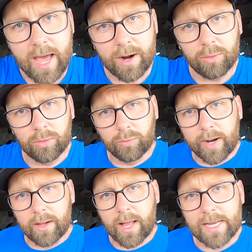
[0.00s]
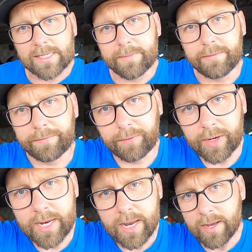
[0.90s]
that whole rail has to be
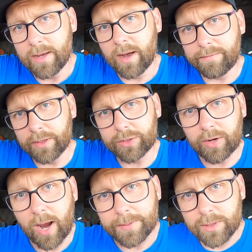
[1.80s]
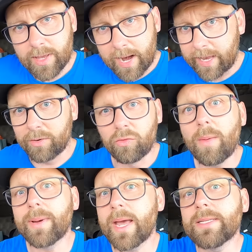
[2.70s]
free of your straps so that it can
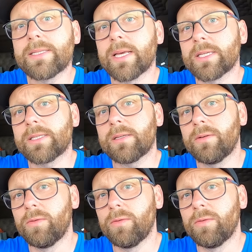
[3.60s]
rub against things